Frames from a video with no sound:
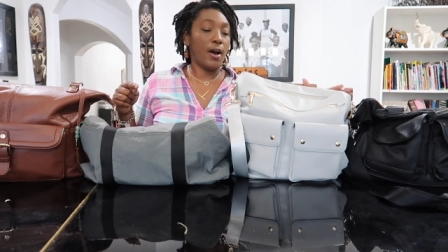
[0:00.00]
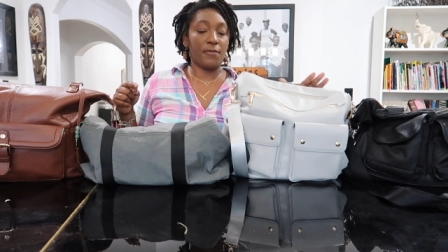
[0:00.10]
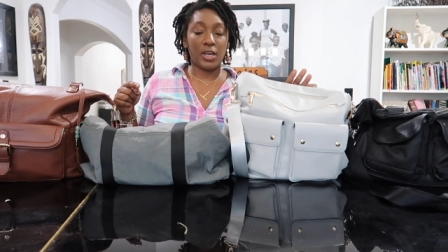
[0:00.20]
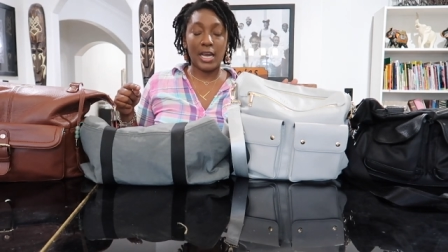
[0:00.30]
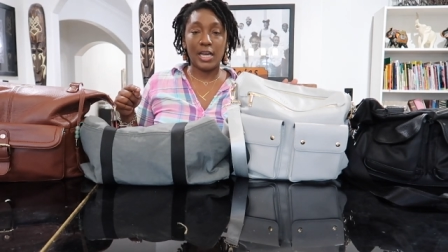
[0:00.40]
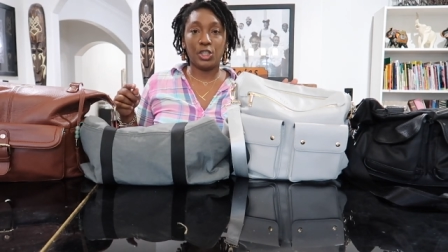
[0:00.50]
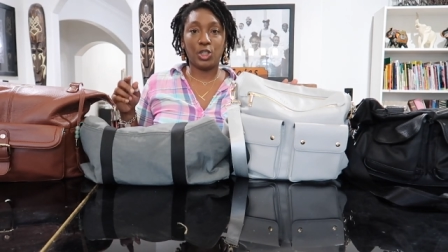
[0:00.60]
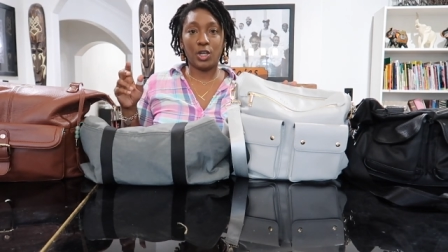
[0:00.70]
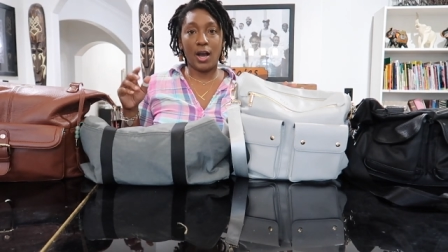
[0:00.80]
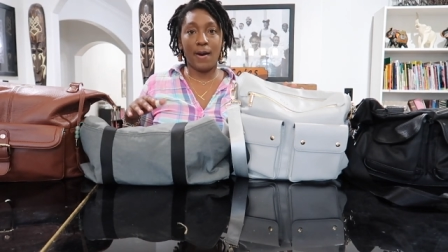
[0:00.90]
of
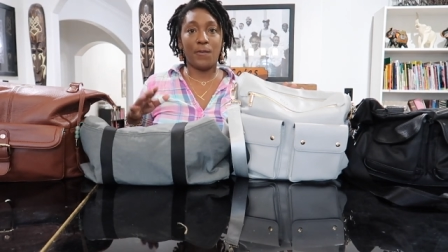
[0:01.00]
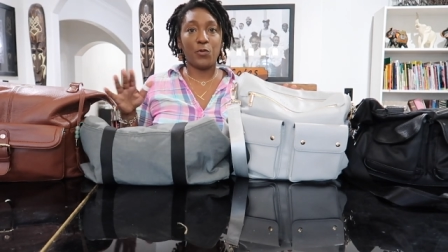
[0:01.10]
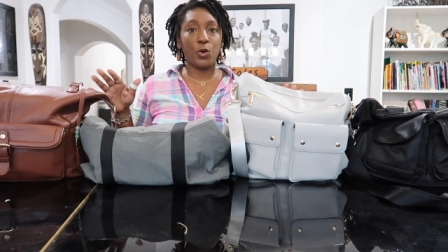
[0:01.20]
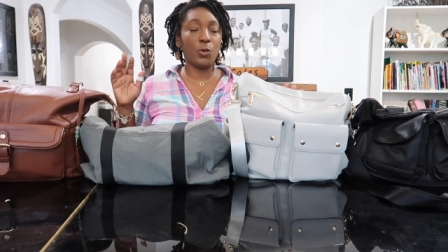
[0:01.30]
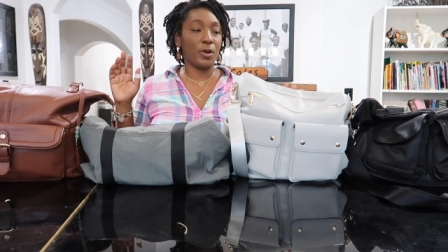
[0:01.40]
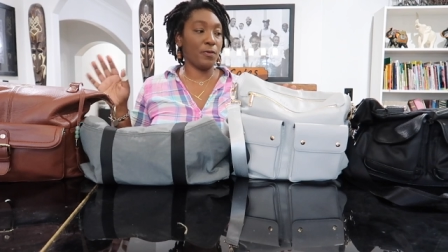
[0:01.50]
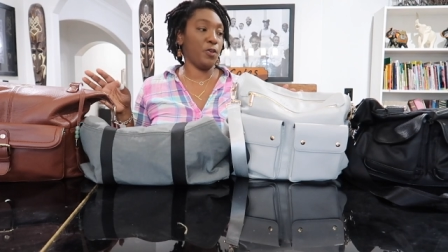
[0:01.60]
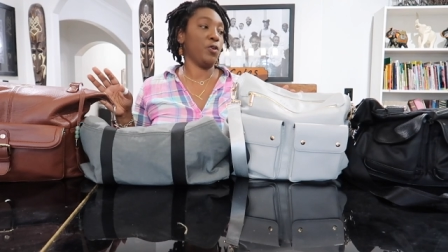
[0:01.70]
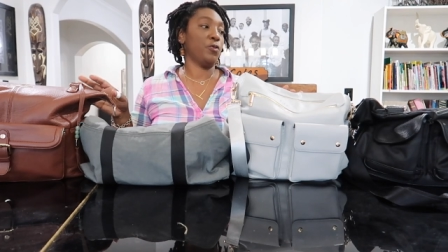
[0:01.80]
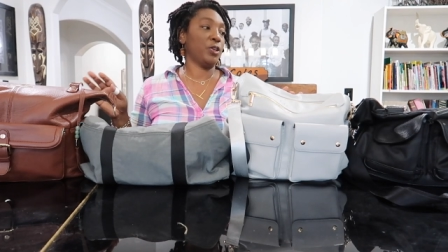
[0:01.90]
each um, full
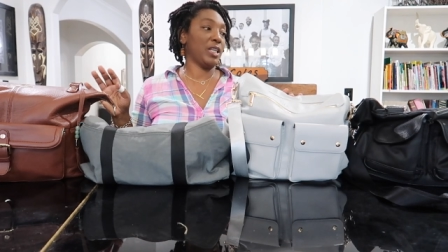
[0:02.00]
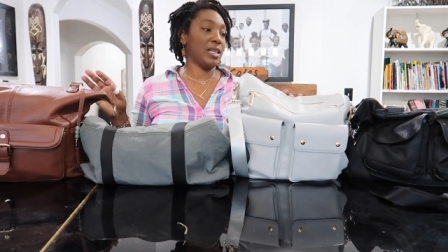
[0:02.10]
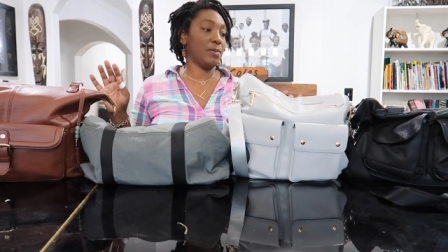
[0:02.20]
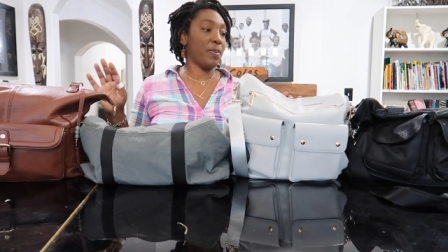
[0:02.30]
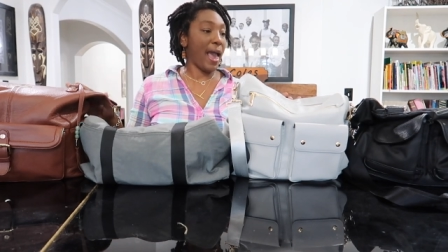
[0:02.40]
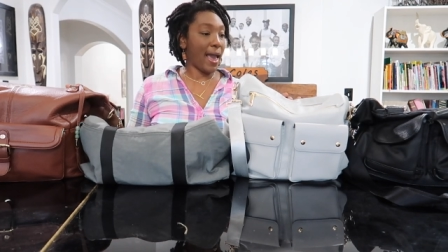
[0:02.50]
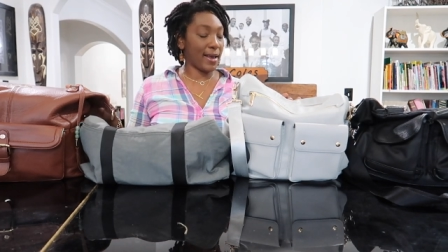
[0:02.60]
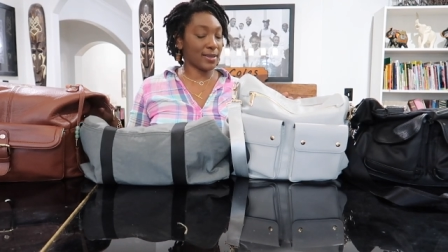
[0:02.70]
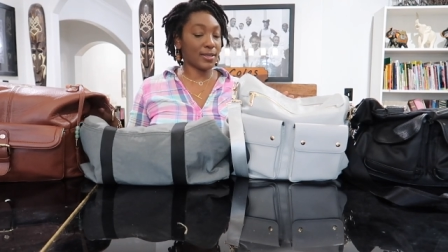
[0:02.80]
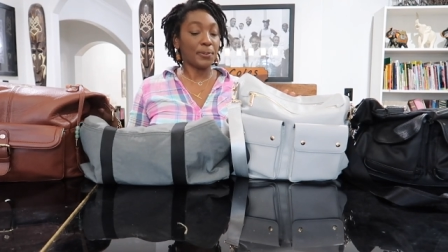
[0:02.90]
review for these
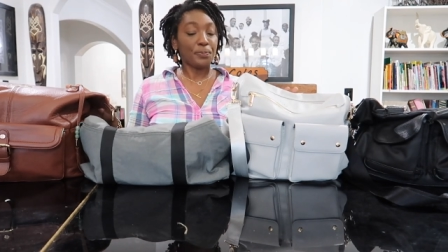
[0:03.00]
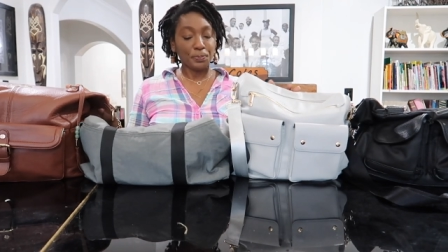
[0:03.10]
bags.